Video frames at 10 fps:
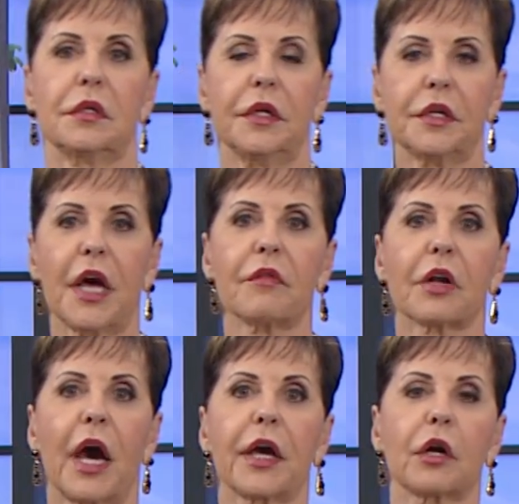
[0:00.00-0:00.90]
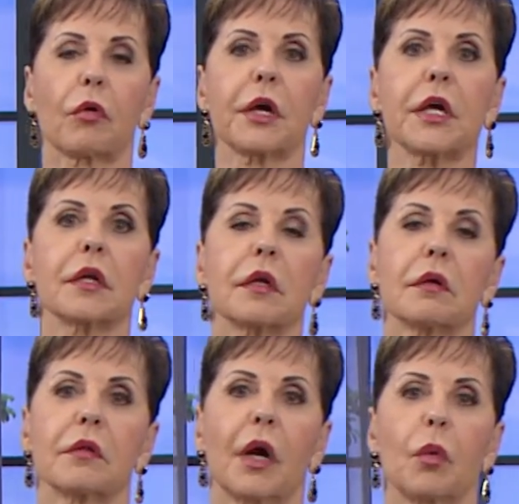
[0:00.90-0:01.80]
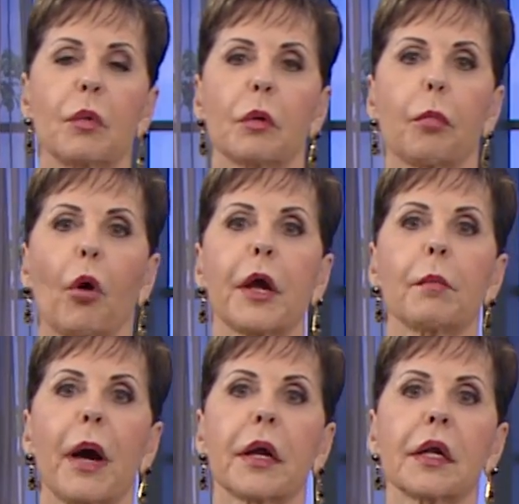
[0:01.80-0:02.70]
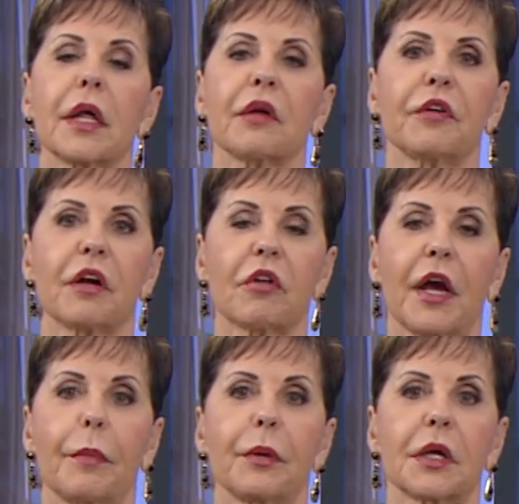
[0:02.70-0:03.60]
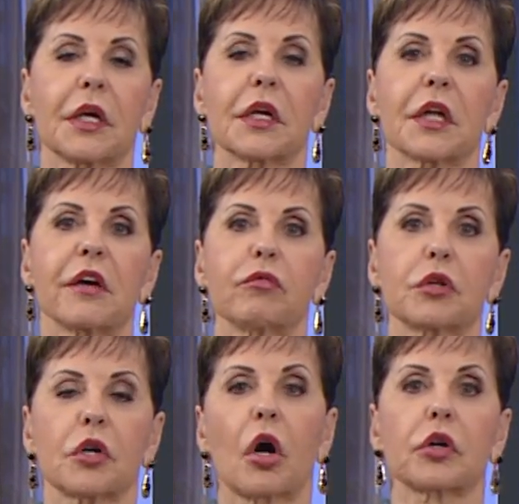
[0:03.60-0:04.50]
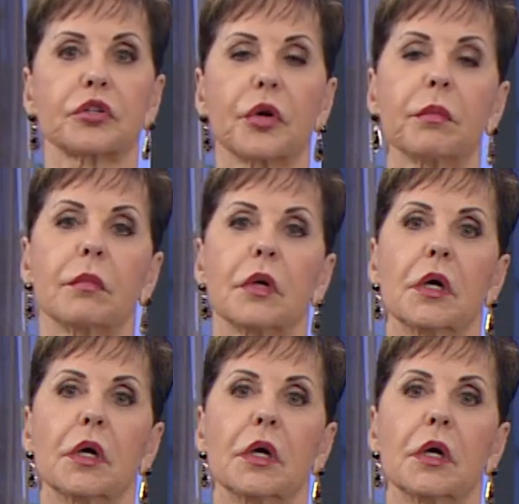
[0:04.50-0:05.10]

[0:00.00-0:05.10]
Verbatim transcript: And Dave and I agreed that we would pray about it, and if it ever happened again, Dave would talk to him.